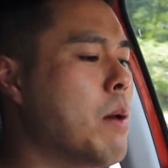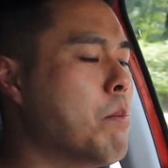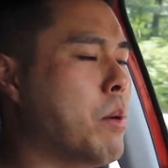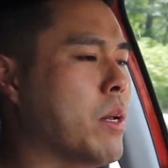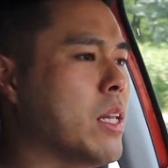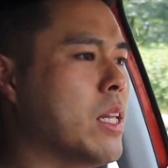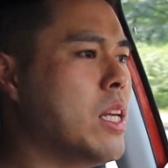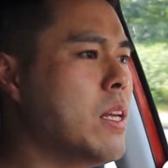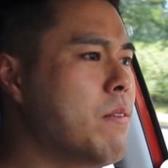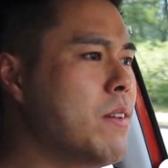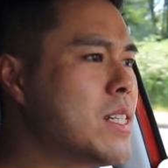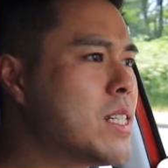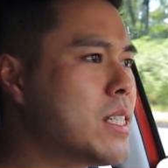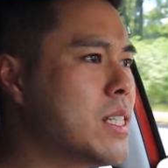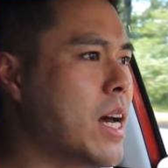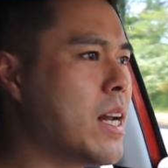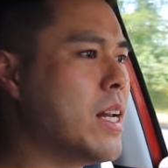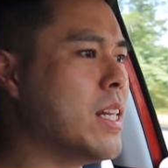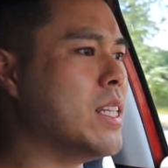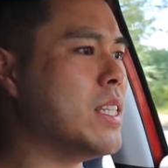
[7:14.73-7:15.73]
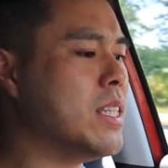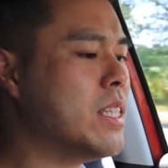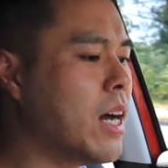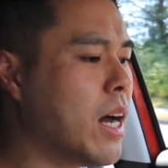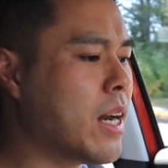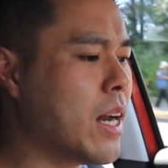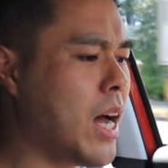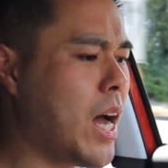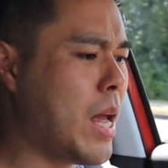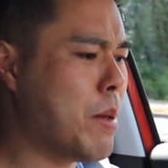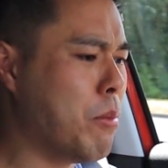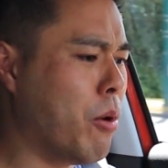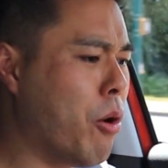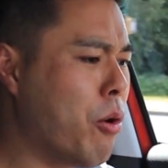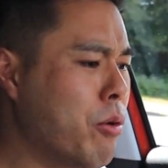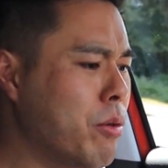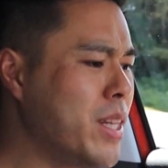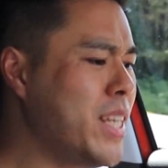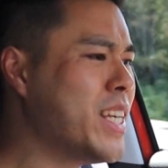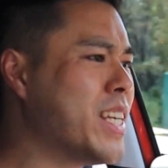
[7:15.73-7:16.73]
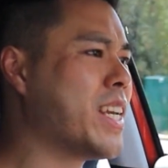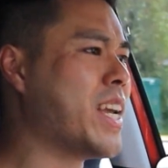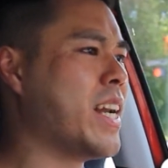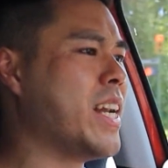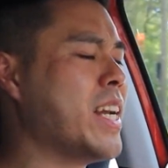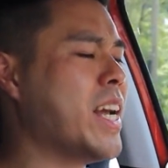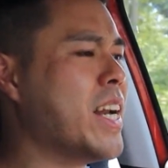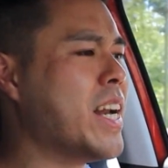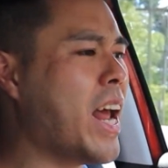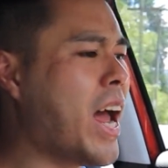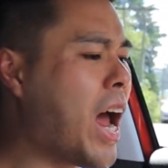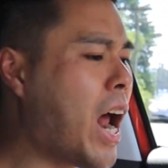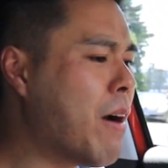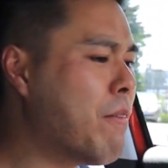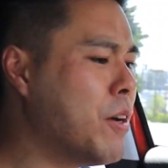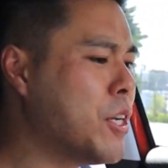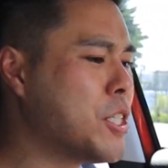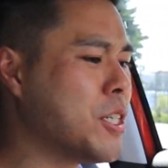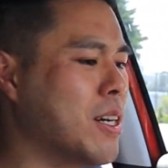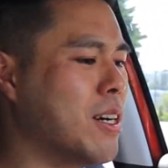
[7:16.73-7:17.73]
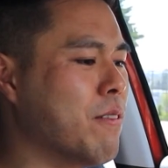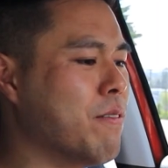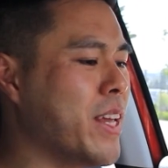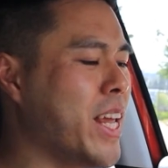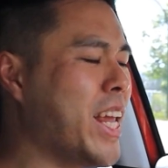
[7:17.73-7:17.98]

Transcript: But even said and done, I'm only getting an average of